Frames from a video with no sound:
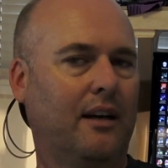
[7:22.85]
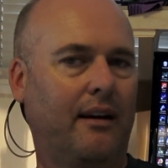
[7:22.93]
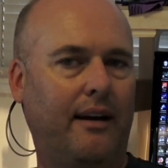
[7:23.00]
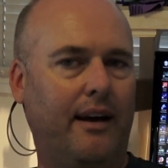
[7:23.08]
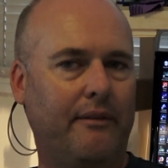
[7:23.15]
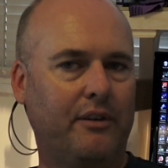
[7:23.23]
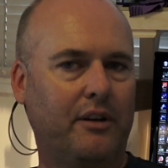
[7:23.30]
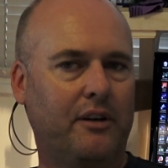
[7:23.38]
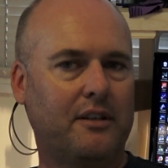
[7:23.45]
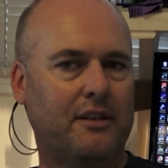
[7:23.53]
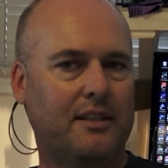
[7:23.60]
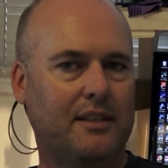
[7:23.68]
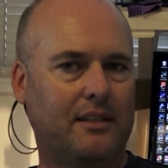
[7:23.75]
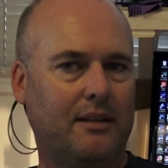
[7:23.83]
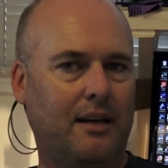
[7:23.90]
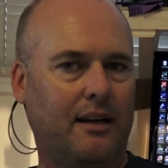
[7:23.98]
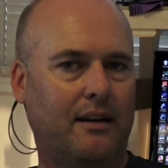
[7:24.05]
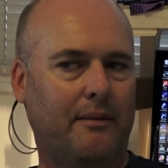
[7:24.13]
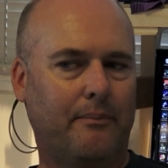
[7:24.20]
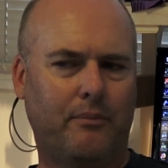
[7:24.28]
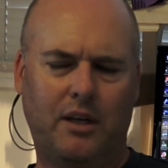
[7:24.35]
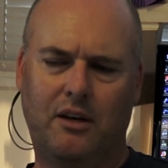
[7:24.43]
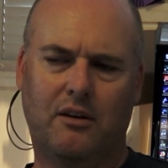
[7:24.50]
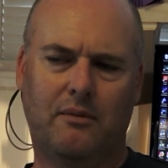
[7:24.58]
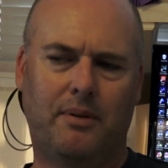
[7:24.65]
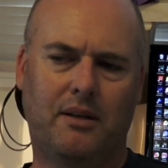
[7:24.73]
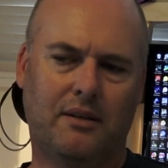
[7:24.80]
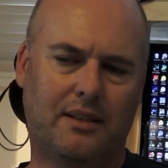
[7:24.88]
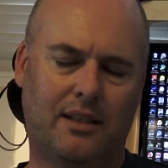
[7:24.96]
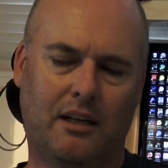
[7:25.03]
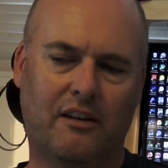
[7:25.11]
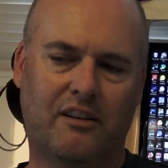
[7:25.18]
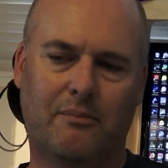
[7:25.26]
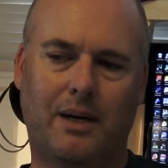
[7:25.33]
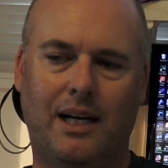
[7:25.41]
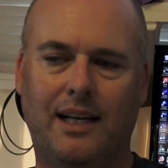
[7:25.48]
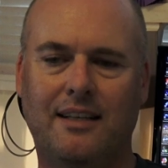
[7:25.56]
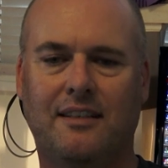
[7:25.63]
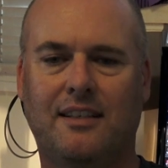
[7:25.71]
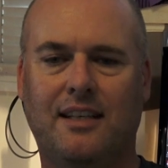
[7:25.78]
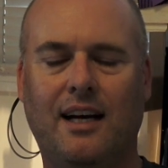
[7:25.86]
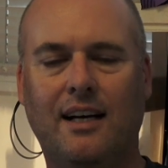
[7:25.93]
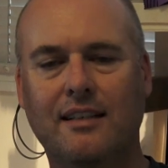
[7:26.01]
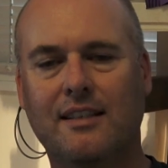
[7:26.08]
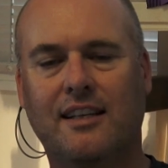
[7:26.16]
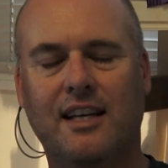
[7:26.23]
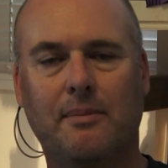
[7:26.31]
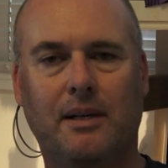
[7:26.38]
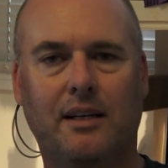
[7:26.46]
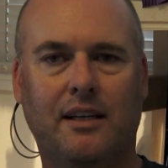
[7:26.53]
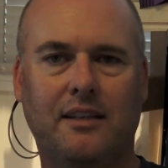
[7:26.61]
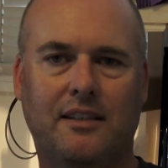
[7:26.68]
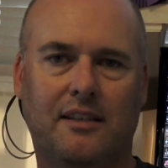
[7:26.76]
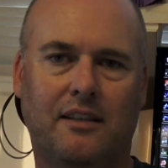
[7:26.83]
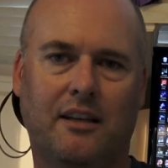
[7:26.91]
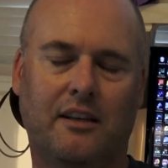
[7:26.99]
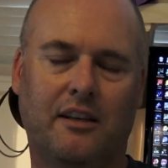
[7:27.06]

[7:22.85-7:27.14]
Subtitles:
I have noticed, because a lot of my lenses aren't stabilized,